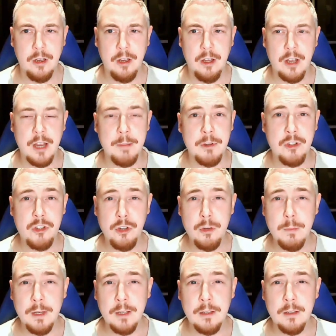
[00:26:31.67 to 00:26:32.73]
I'm
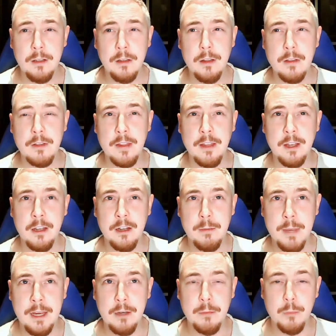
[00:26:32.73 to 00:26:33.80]
assuming that they're going to
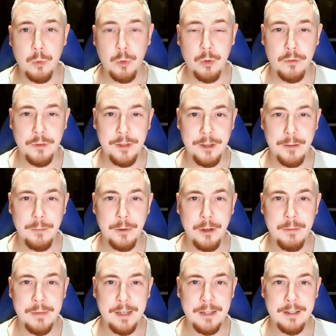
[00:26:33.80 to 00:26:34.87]
make more for the
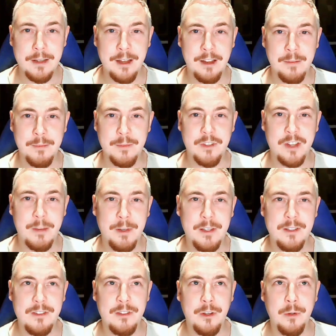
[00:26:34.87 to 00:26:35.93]
upcoming um,
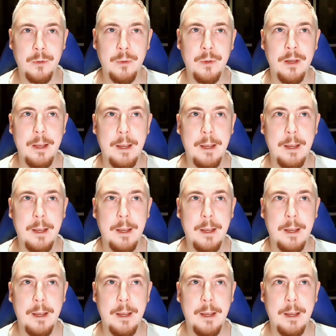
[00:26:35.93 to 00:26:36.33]
Sabbats. So